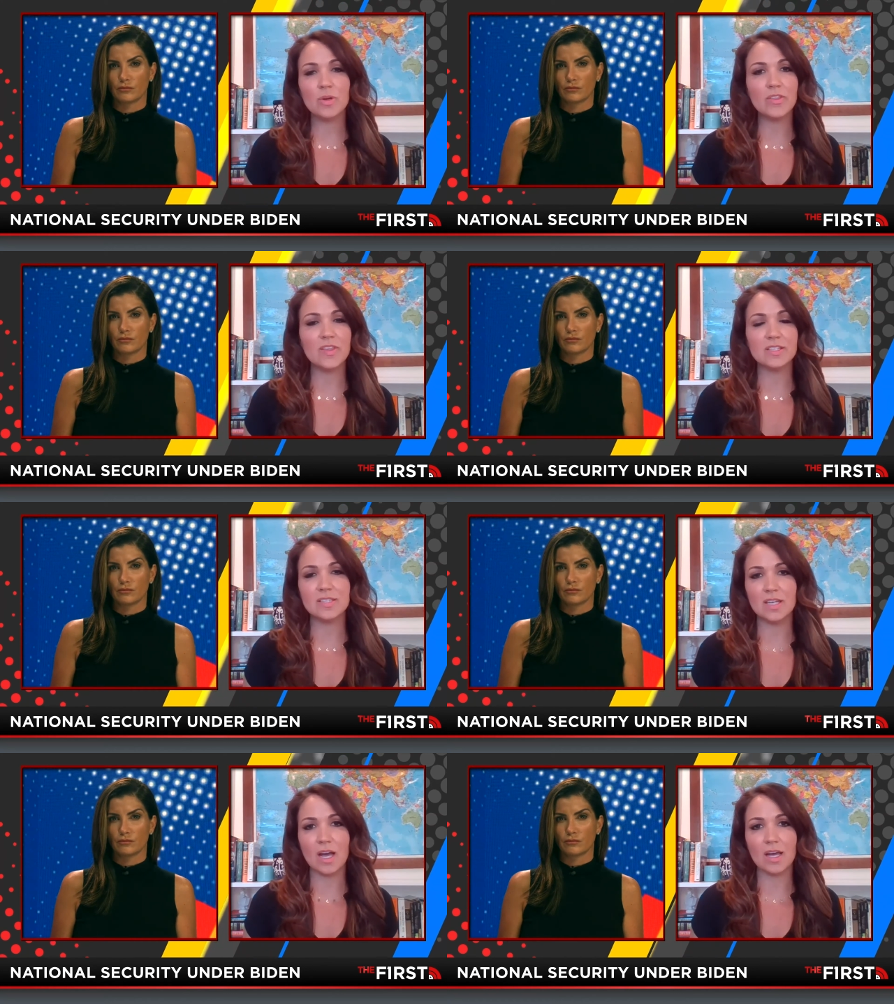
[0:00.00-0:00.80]
Speaker 1: One of the
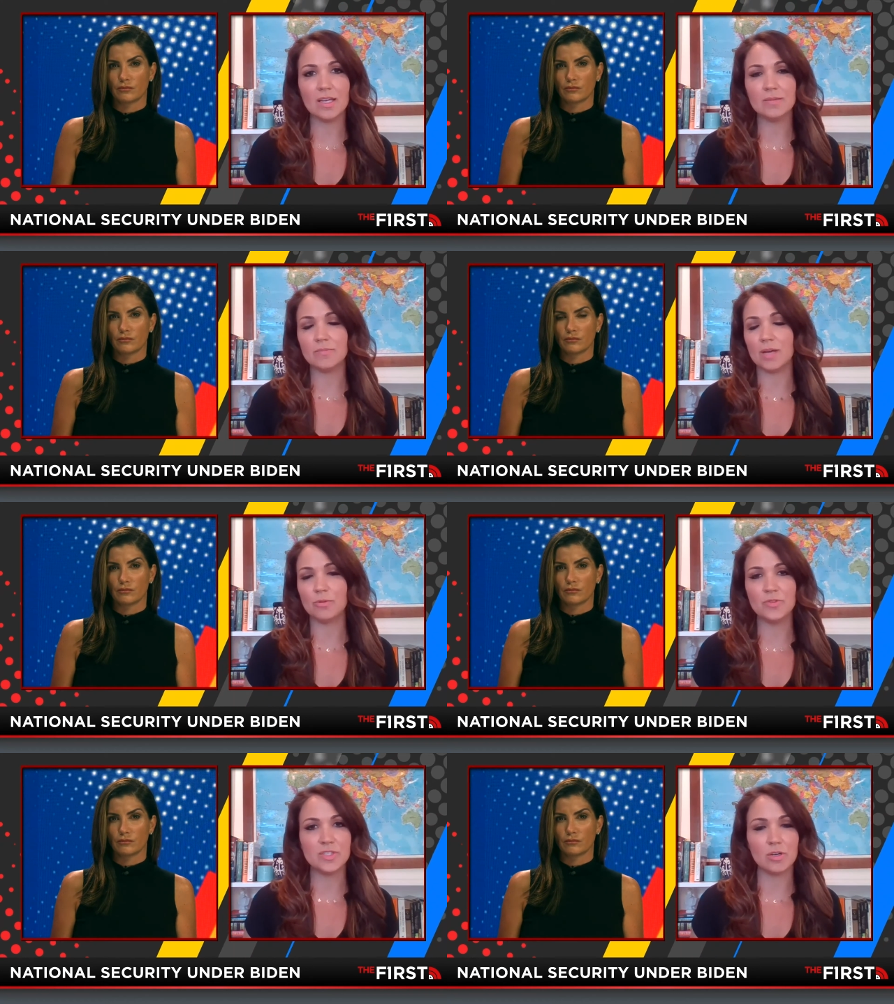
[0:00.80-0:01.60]
things that I, I
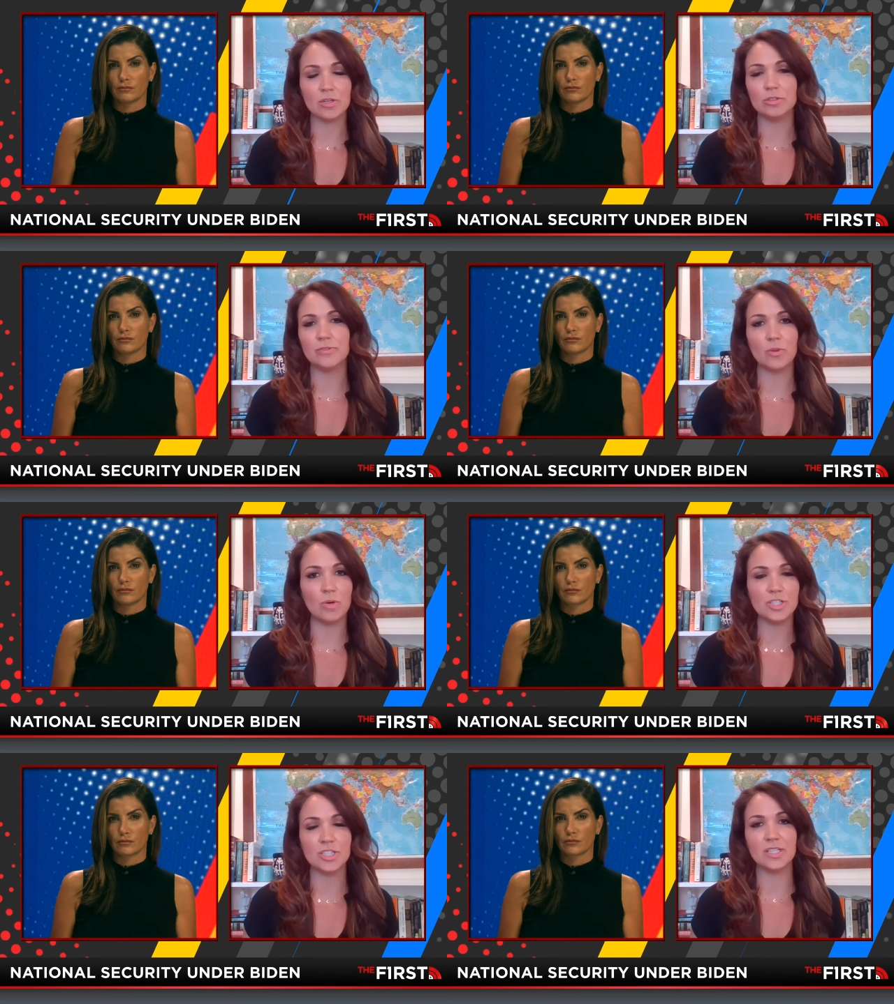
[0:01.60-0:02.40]
wrote this article for the
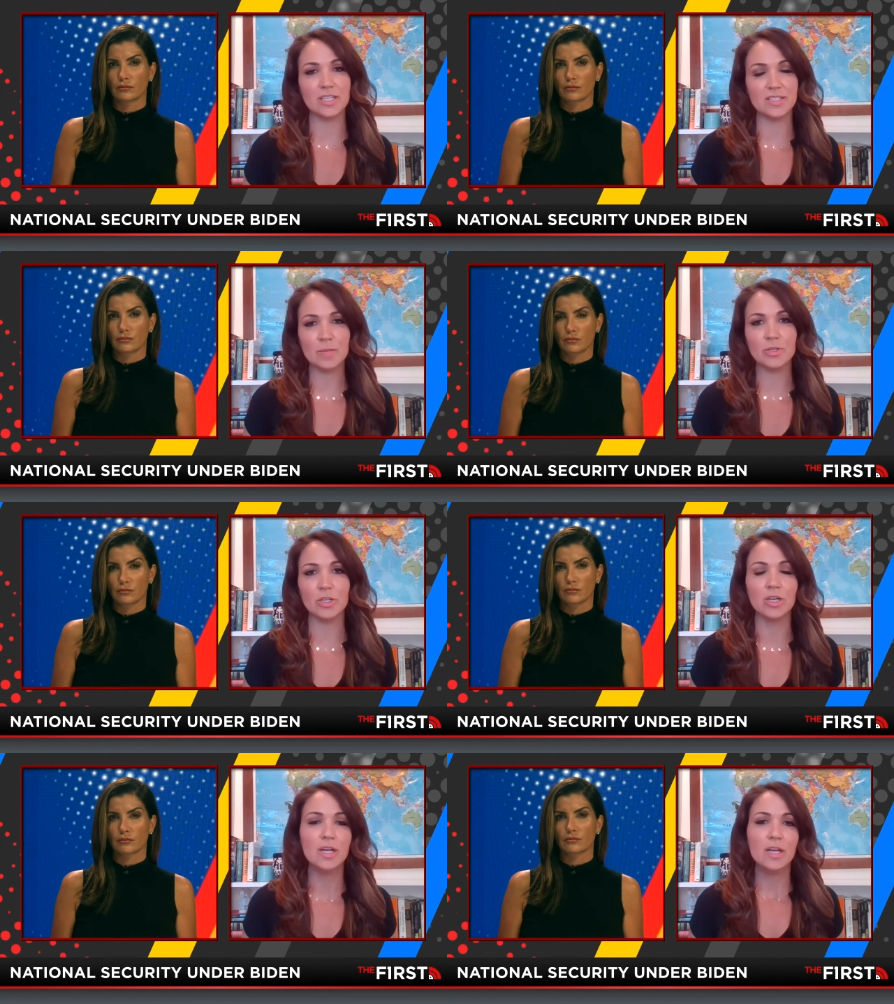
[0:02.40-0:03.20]
Washington
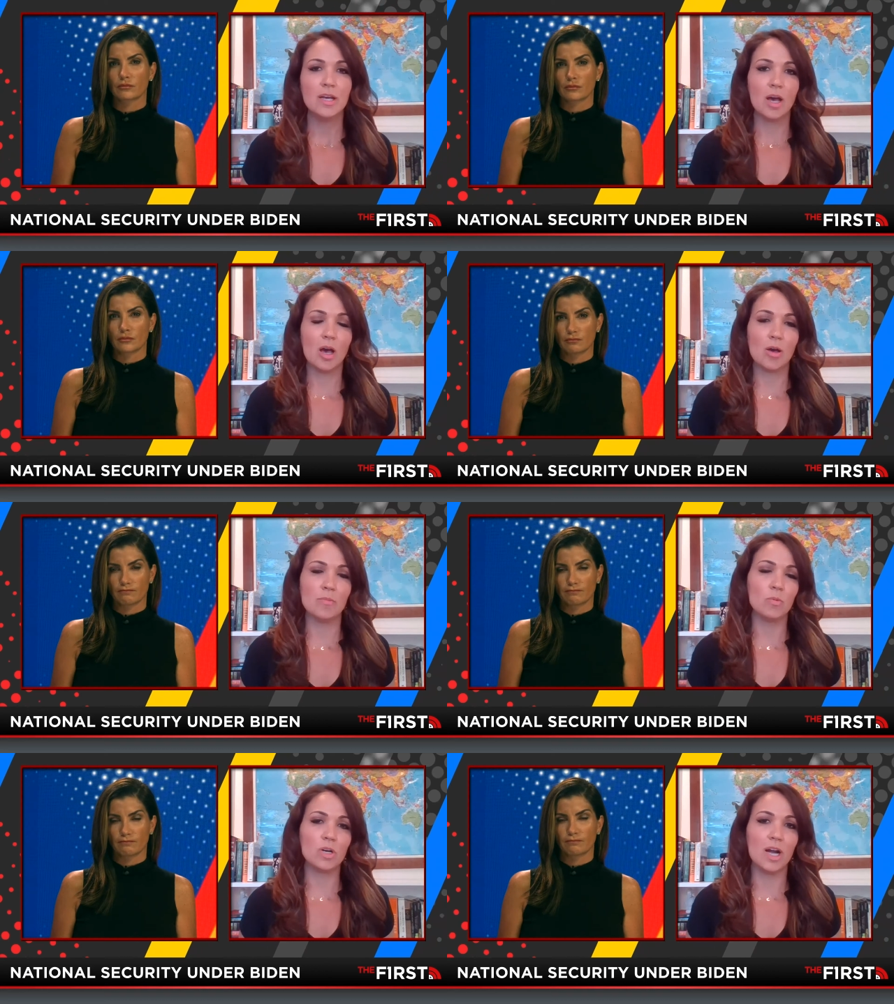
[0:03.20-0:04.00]
Examiner
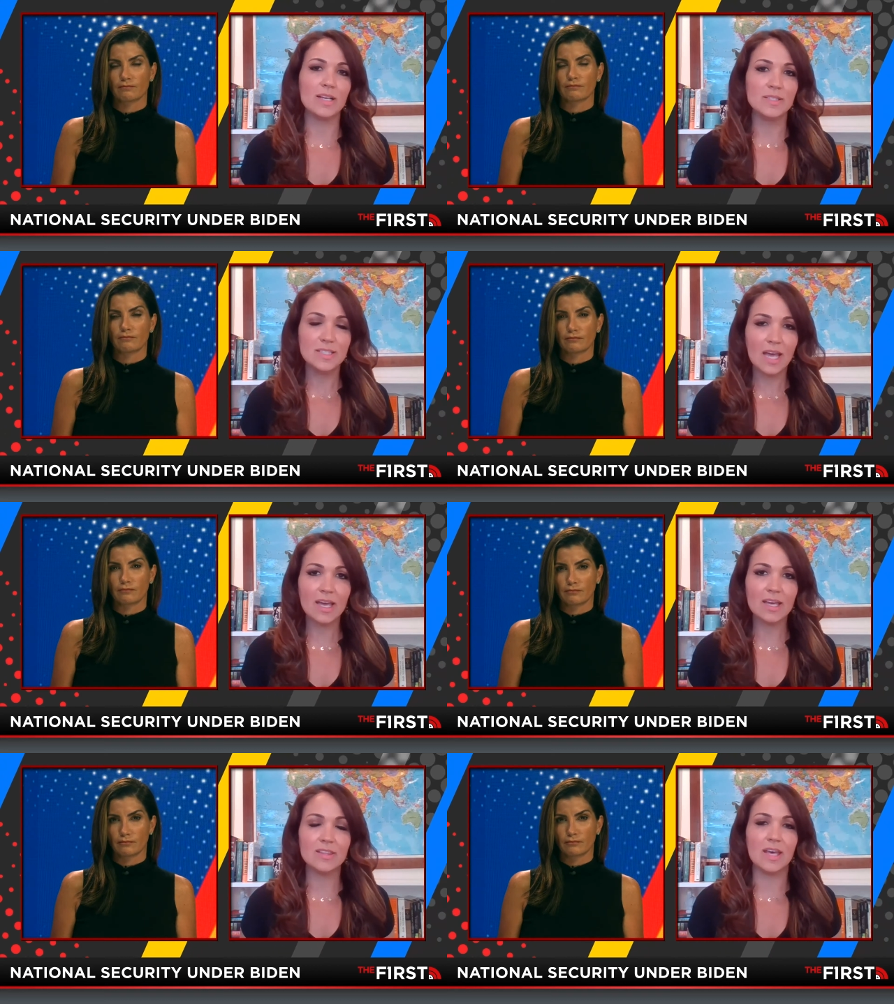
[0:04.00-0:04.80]
um, where I
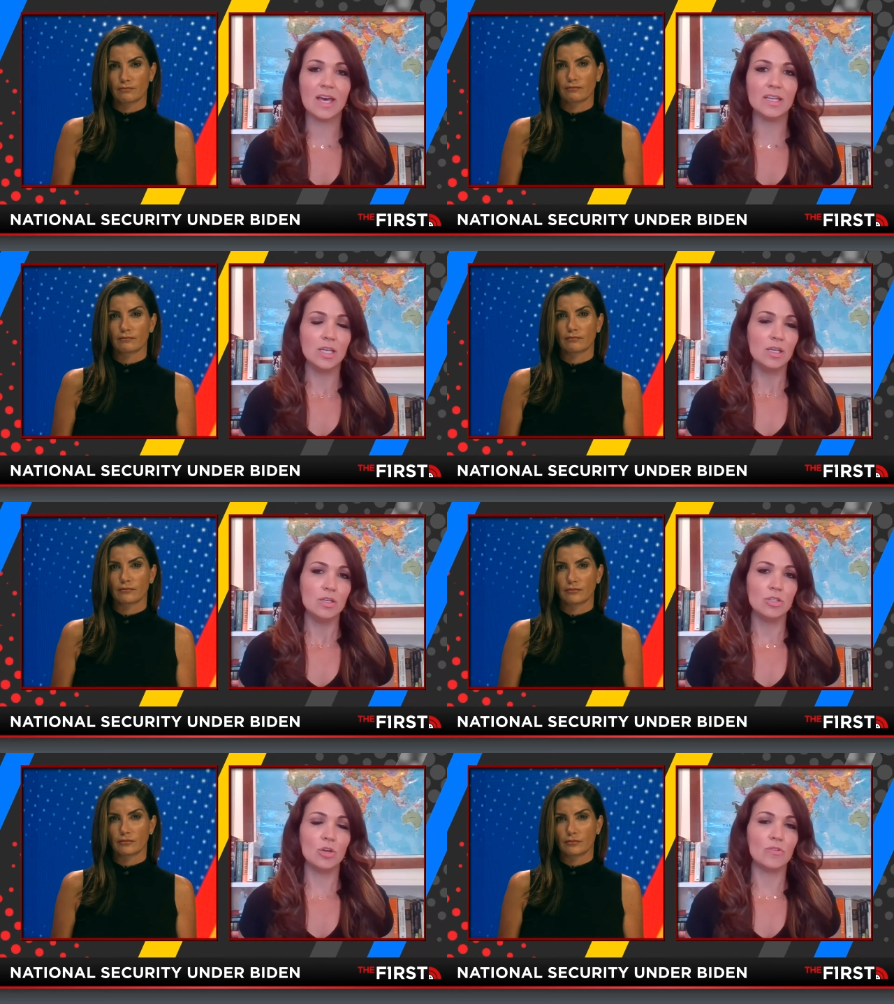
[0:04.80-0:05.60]
say that,
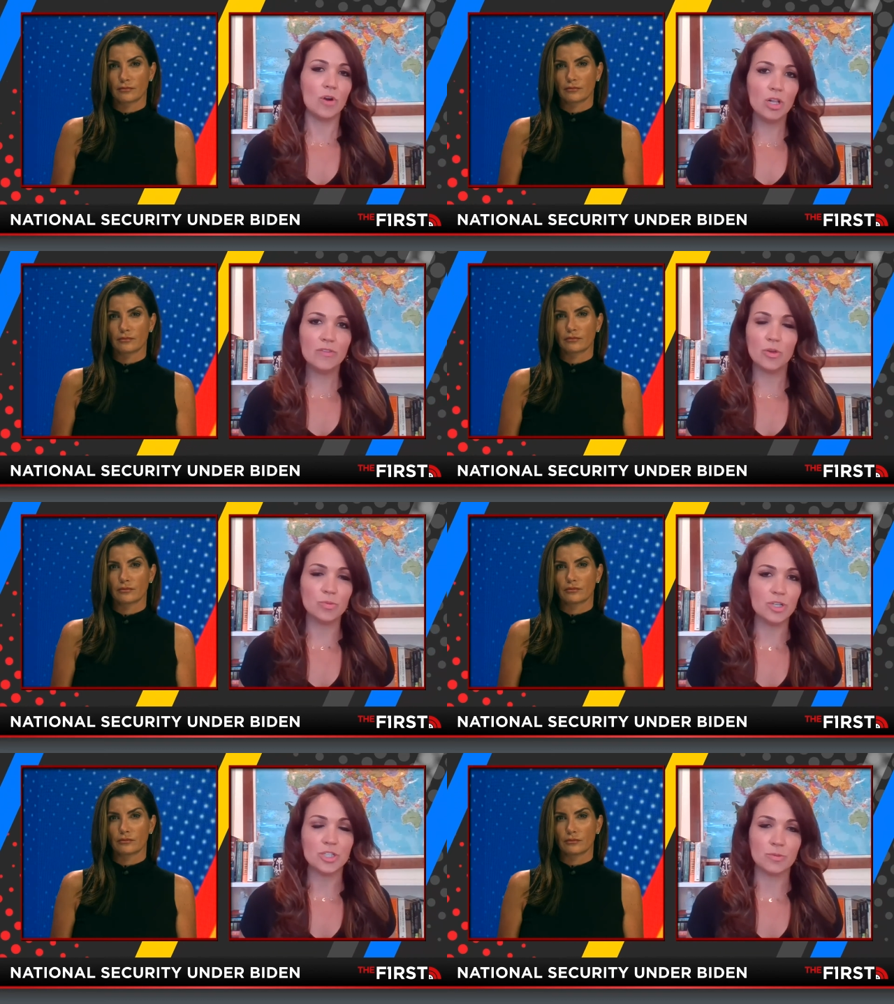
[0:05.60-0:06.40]
you know, for all of
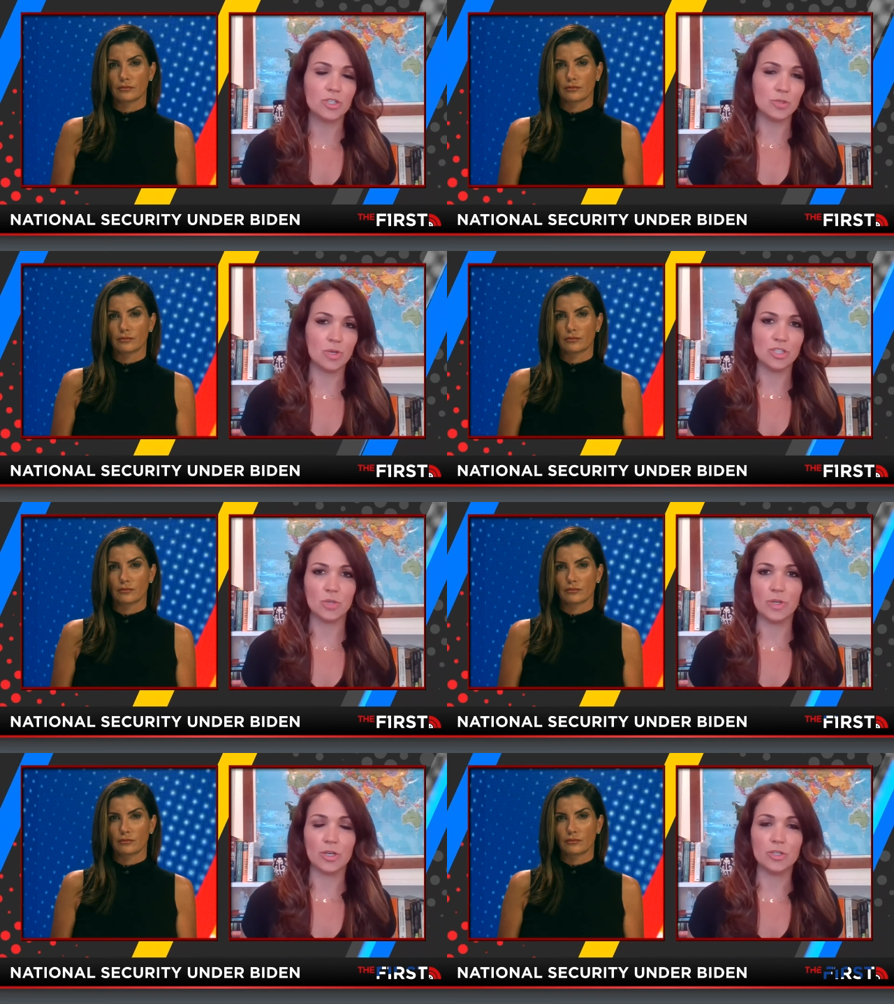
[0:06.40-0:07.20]
the Russia, Russia,
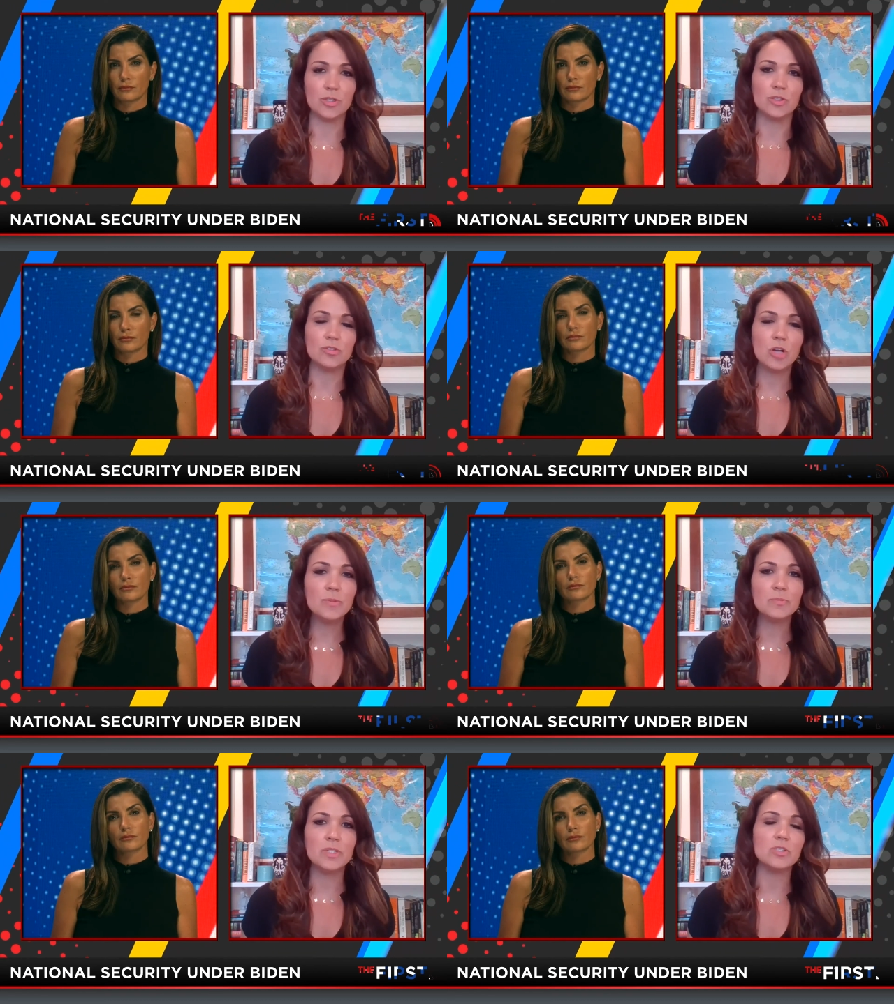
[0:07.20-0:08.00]
Russia we heard during the Trump